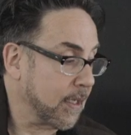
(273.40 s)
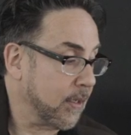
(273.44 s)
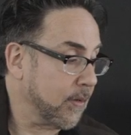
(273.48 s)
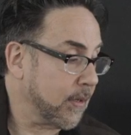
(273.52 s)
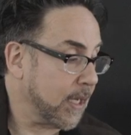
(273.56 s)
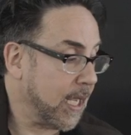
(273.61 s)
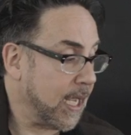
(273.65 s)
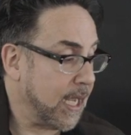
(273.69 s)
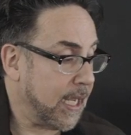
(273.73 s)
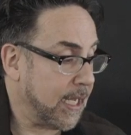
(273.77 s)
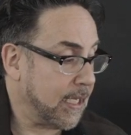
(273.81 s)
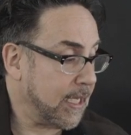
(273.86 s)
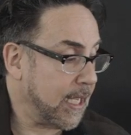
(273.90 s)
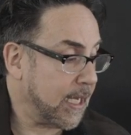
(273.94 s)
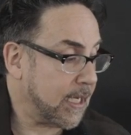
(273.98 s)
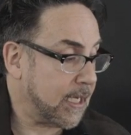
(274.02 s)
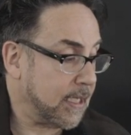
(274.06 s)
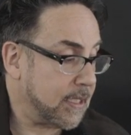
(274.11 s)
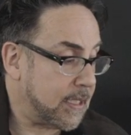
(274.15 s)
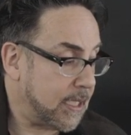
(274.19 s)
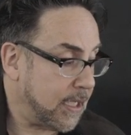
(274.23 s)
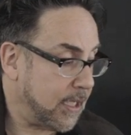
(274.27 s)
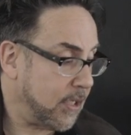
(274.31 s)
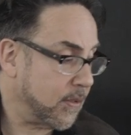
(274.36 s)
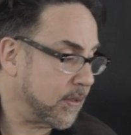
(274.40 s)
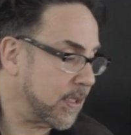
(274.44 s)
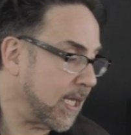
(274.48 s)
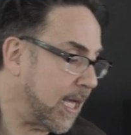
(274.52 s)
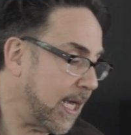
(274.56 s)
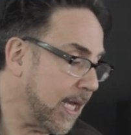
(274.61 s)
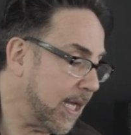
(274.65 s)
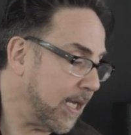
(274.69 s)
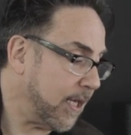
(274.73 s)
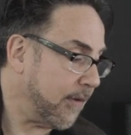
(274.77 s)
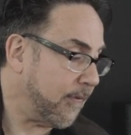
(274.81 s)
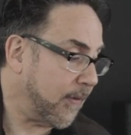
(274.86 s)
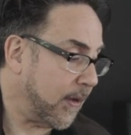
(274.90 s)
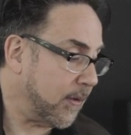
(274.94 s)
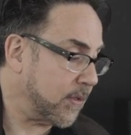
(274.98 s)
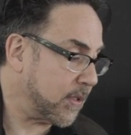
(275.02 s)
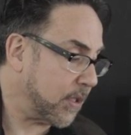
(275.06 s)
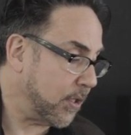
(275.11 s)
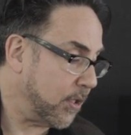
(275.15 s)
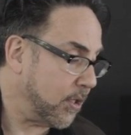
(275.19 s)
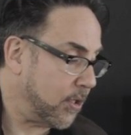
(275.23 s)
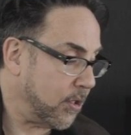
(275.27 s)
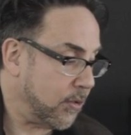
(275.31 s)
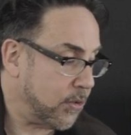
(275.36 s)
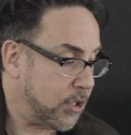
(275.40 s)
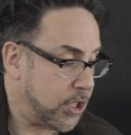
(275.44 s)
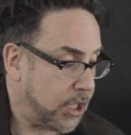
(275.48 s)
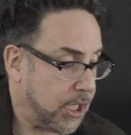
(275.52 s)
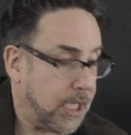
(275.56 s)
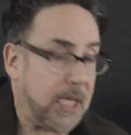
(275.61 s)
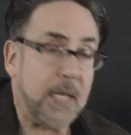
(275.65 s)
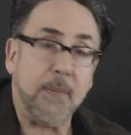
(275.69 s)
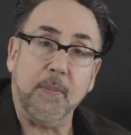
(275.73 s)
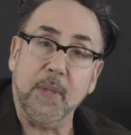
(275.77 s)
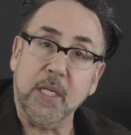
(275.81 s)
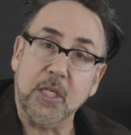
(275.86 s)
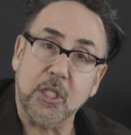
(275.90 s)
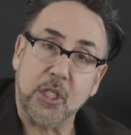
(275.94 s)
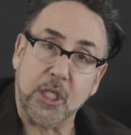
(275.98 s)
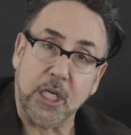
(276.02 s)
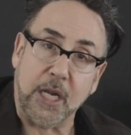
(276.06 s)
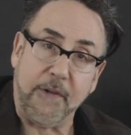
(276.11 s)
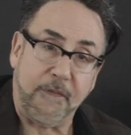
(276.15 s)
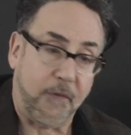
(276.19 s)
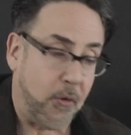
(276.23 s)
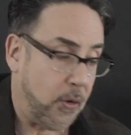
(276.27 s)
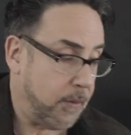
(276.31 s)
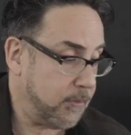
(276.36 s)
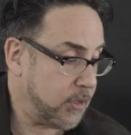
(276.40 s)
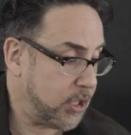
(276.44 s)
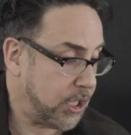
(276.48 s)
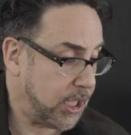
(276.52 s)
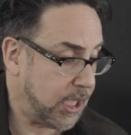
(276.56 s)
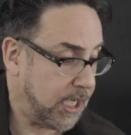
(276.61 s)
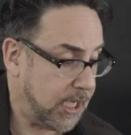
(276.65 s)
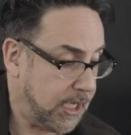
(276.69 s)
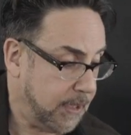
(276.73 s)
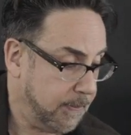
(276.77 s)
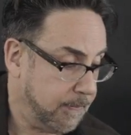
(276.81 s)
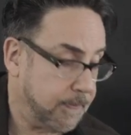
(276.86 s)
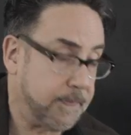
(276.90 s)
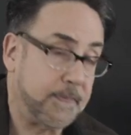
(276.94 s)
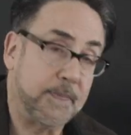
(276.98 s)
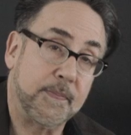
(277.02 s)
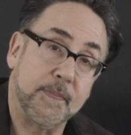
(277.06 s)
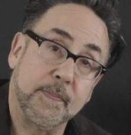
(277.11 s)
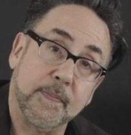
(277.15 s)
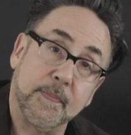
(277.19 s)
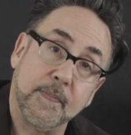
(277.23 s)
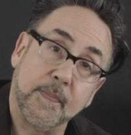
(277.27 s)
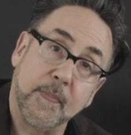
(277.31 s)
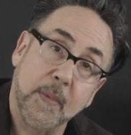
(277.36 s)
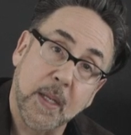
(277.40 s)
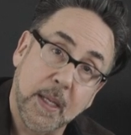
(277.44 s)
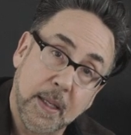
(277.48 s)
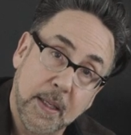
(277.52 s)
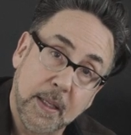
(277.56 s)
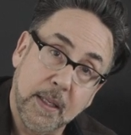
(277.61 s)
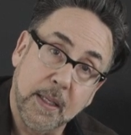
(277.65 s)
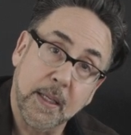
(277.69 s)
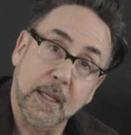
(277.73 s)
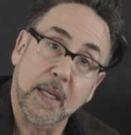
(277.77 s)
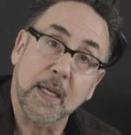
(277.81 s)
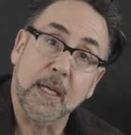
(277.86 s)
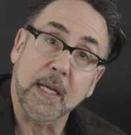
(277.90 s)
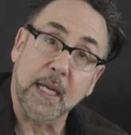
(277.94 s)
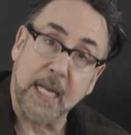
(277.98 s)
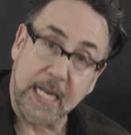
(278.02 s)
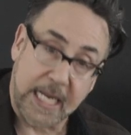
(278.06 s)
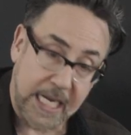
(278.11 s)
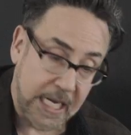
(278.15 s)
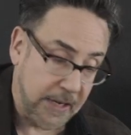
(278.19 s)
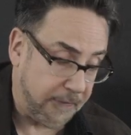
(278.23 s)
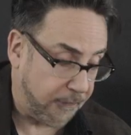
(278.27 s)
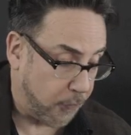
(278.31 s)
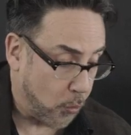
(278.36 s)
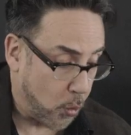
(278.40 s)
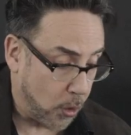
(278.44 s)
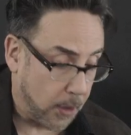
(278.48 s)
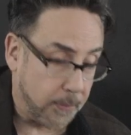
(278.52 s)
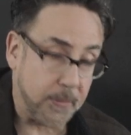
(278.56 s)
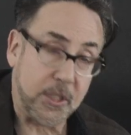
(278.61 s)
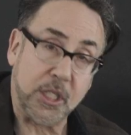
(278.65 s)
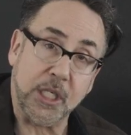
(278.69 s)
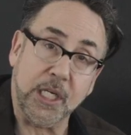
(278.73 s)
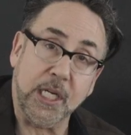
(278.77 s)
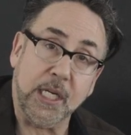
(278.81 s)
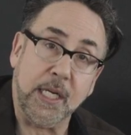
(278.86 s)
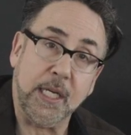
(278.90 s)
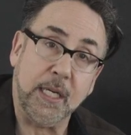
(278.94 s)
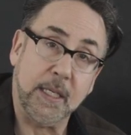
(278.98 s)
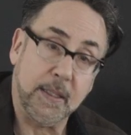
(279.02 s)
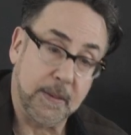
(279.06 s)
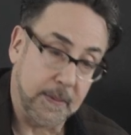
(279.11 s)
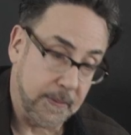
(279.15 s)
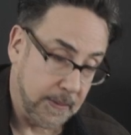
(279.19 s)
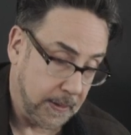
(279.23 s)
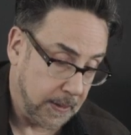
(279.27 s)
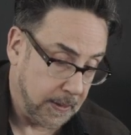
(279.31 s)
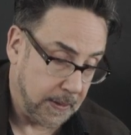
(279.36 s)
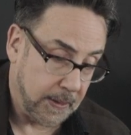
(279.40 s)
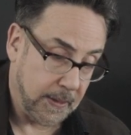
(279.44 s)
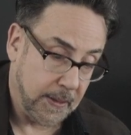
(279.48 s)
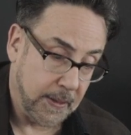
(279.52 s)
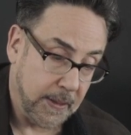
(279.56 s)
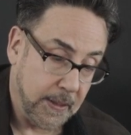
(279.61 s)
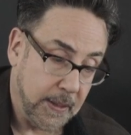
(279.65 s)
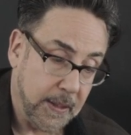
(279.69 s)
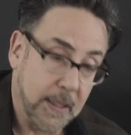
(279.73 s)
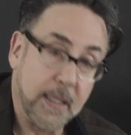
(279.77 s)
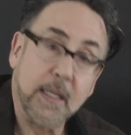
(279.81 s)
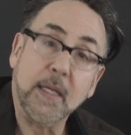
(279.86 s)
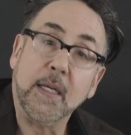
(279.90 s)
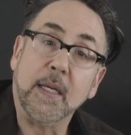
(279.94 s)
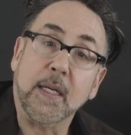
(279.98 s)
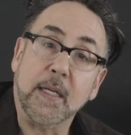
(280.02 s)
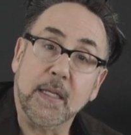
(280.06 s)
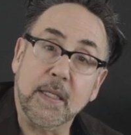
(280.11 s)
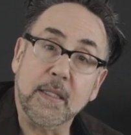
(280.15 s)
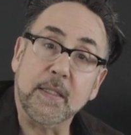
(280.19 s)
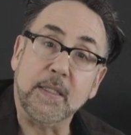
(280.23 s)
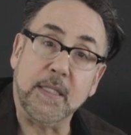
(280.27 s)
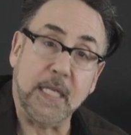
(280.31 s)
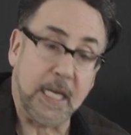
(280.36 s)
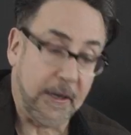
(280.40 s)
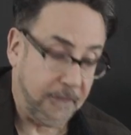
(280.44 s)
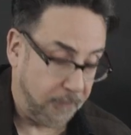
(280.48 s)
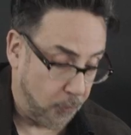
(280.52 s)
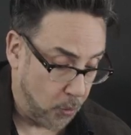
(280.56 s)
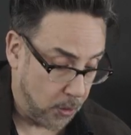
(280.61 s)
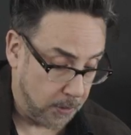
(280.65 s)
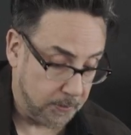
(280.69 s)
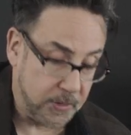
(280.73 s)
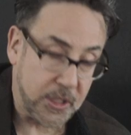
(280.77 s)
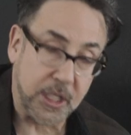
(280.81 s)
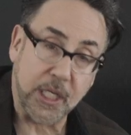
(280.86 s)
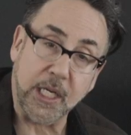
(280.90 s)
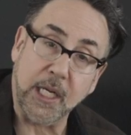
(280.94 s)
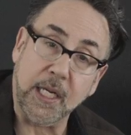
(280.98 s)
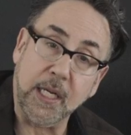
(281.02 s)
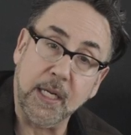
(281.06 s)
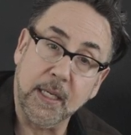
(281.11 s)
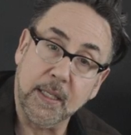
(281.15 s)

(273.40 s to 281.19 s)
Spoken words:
Okay, and that continues on. If I was going to do G, it'd be G form G, E form G, D form G,